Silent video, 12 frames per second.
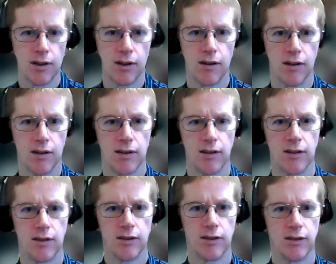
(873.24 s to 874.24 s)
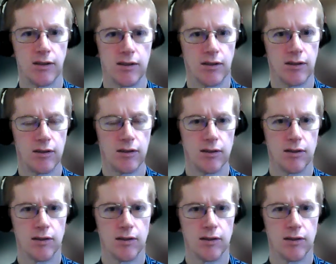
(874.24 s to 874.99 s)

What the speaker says: (no one is talking)